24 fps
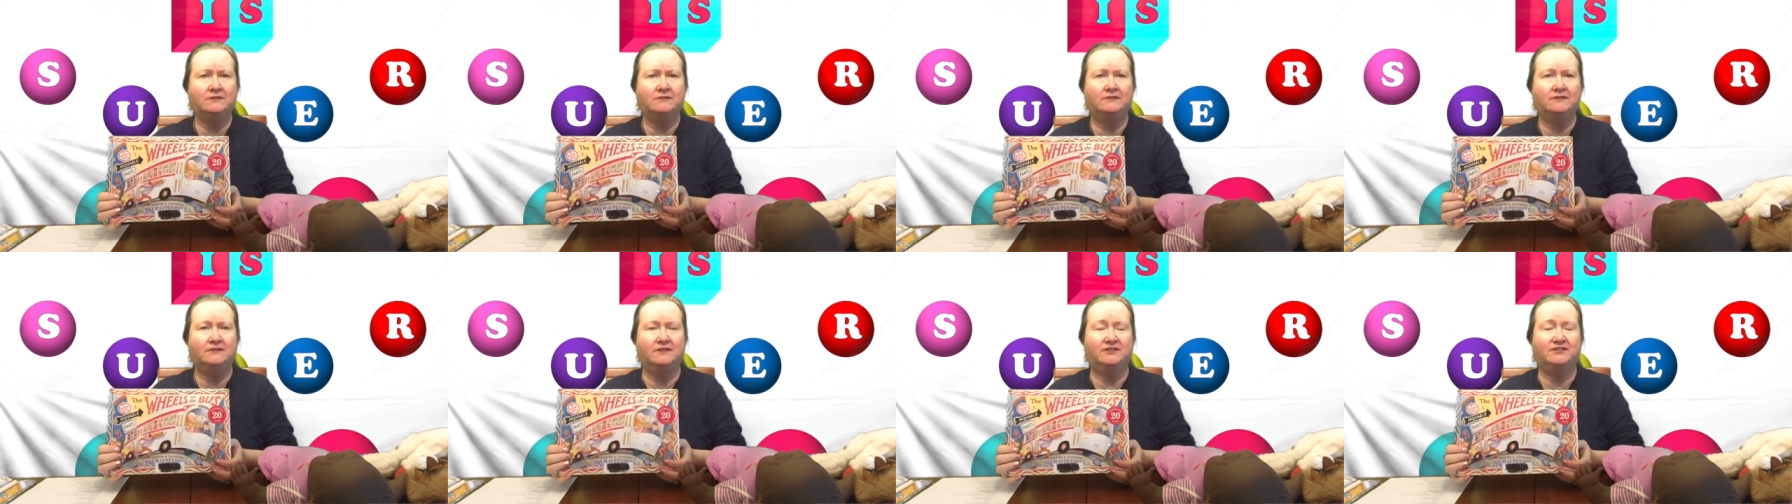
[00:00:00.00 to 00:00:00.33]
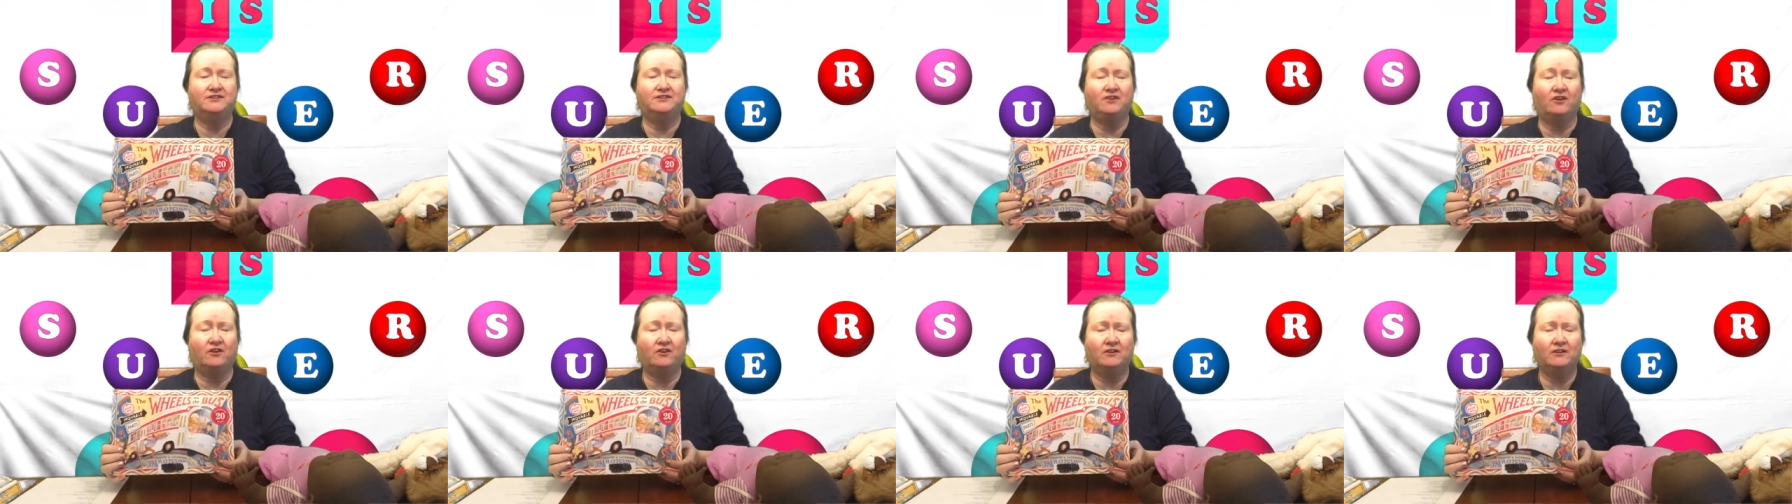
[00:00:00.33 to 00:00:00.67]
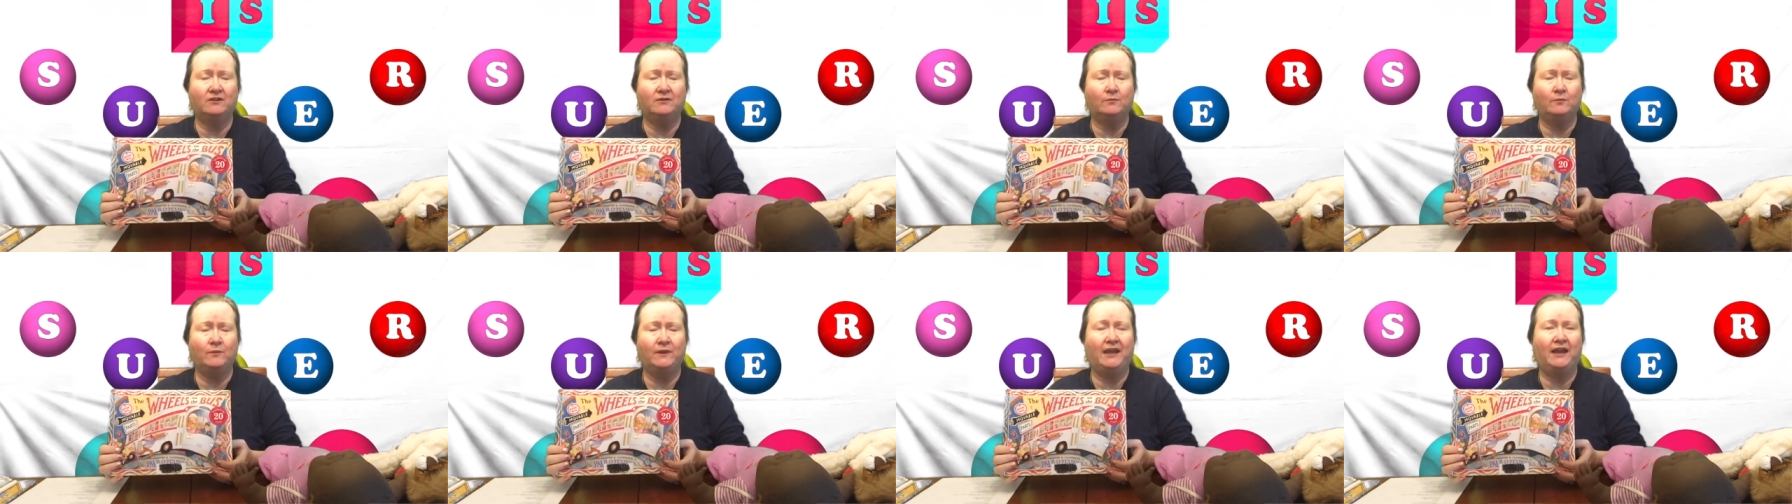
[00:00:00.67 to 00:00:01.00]
the song,
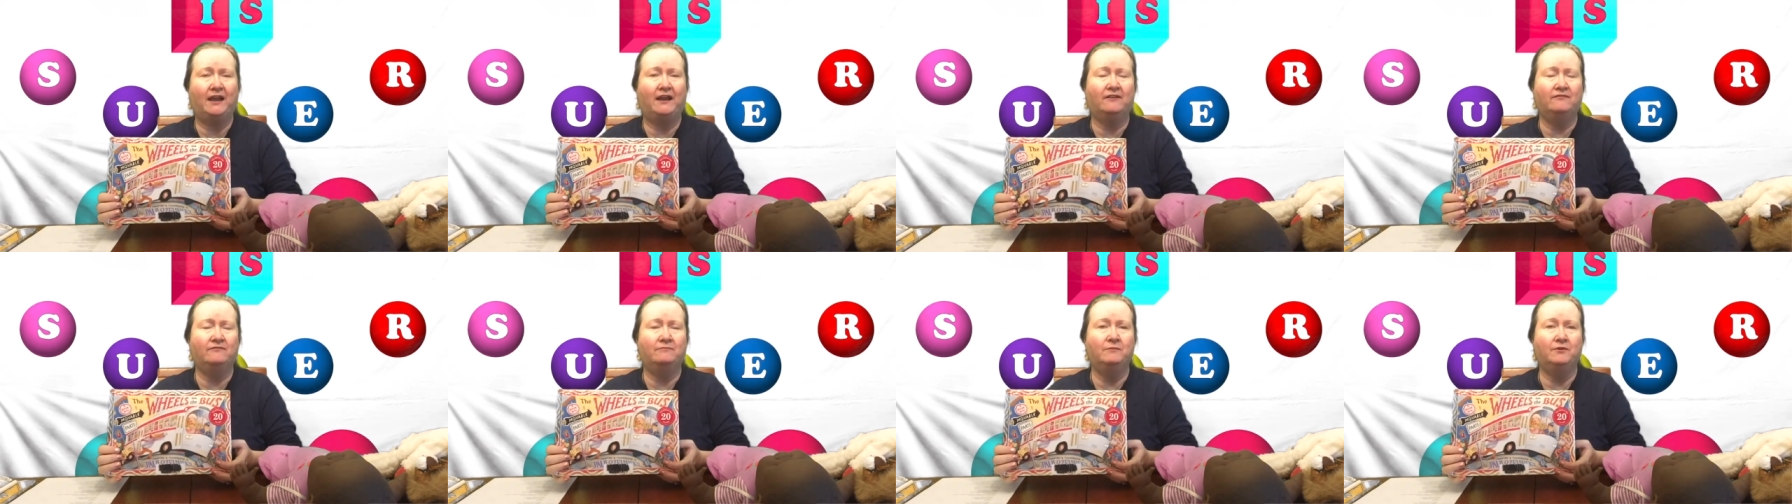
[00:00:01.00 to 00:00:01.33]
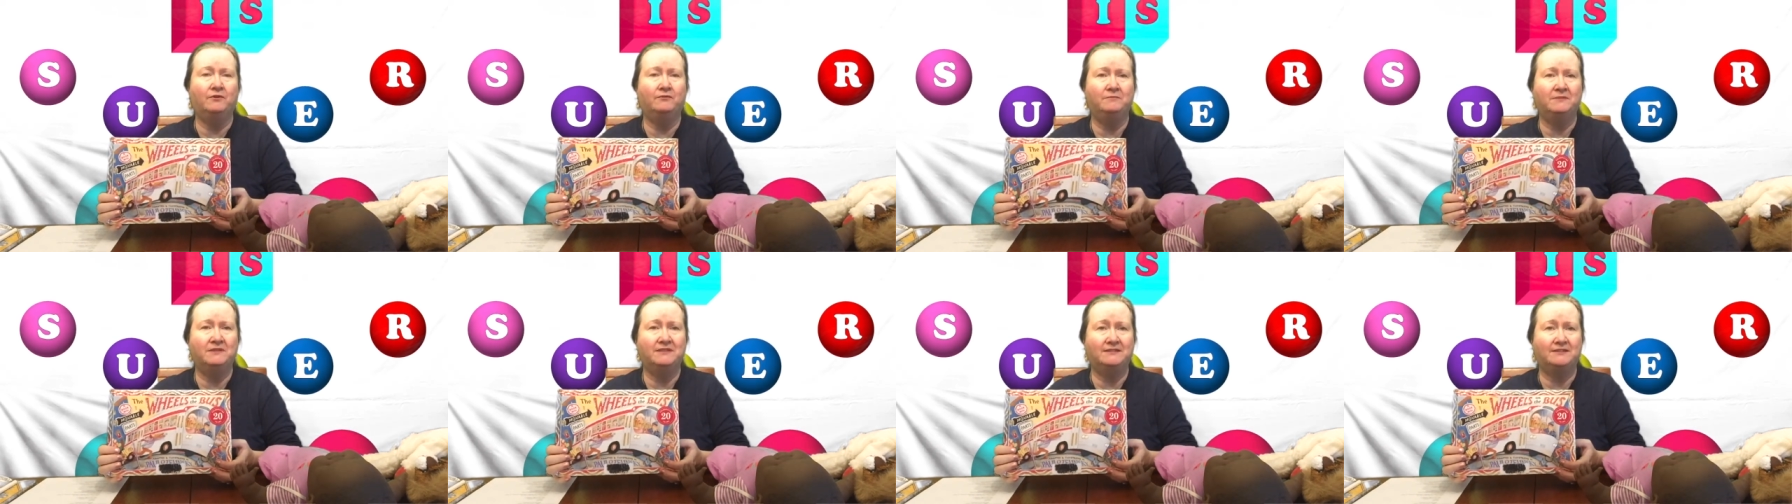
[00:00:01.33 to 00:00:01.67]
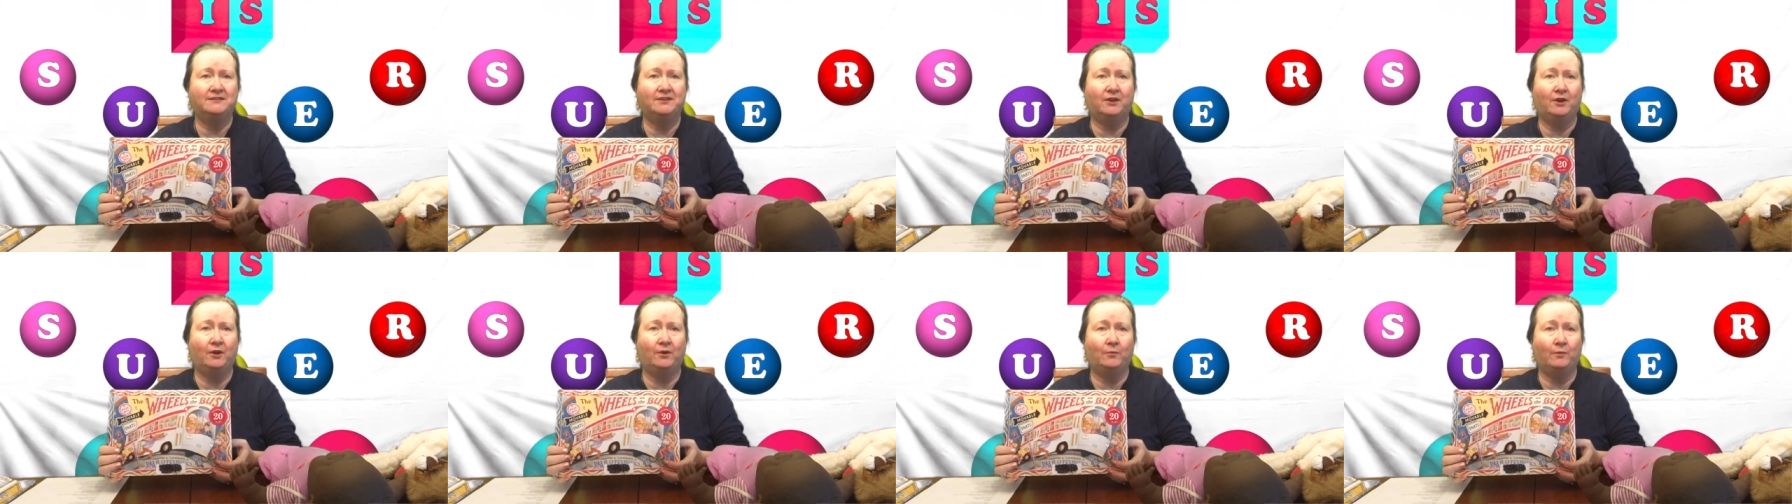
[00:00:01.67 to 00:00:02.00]
we have movements
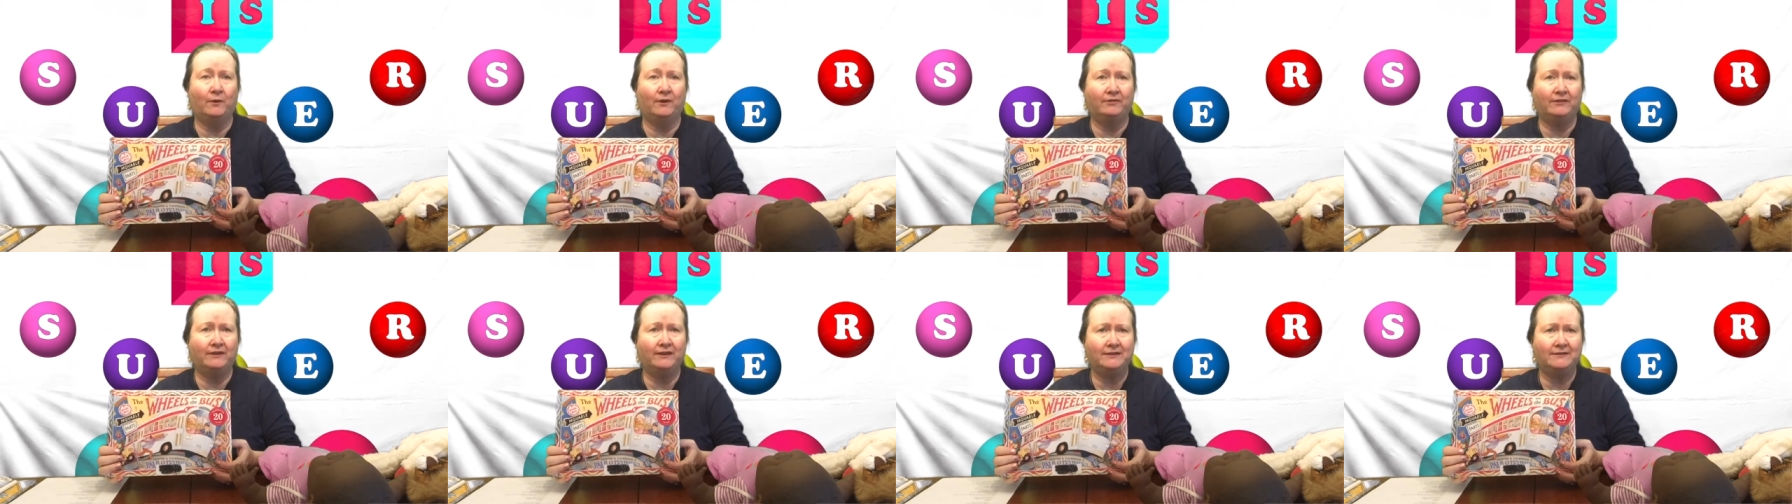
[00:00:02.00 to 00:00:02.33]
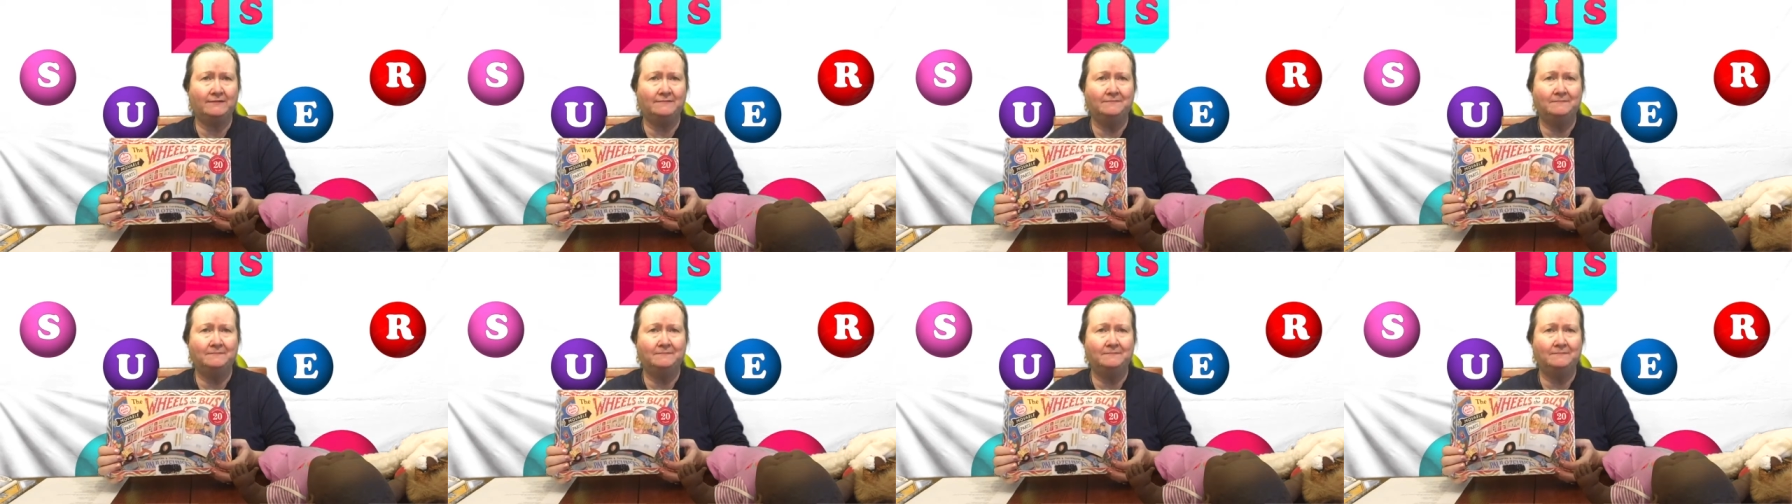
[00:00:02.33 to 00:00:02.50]
that go with it.